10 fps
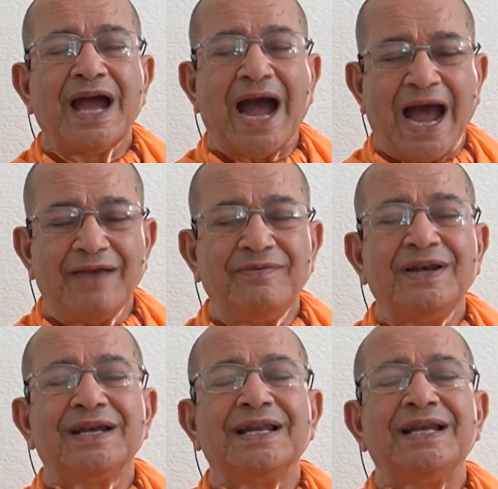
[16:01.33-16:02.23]
I
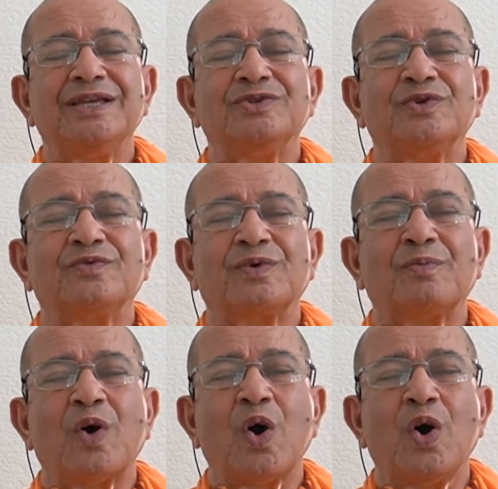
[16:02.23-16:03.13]
will release you from
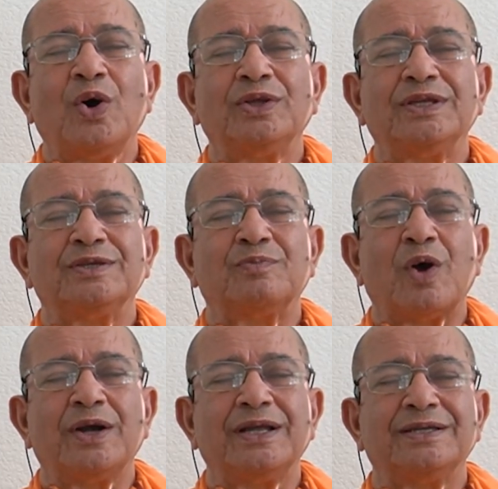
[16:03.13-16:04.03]
all these
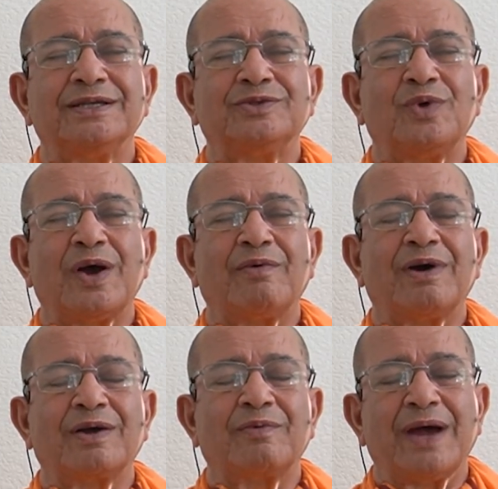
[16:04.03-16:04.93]
bondages you have
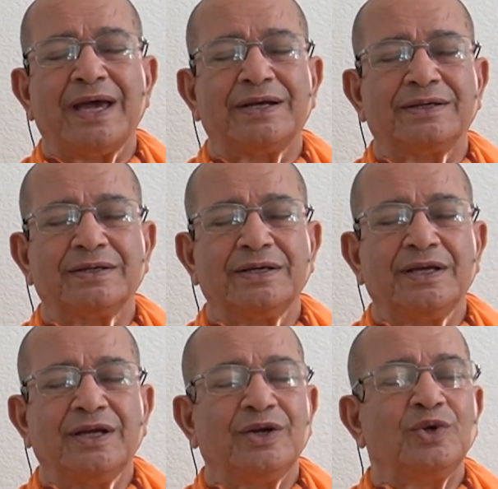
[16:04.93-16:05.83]
acquired.
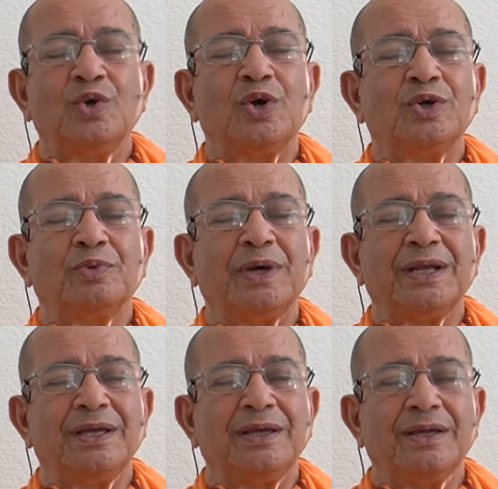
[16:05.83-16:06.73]
Don't
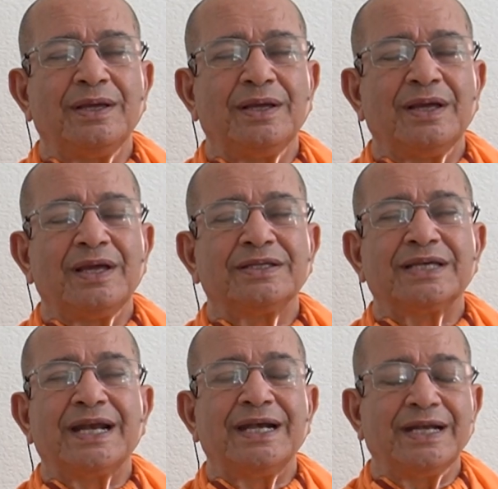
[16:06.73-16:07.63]
worry.
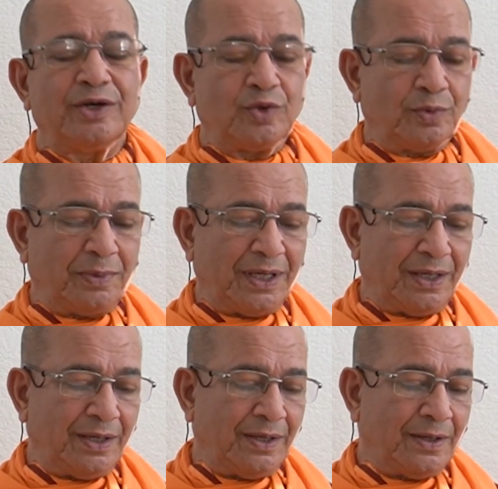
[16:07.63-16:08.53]
Surrender to me.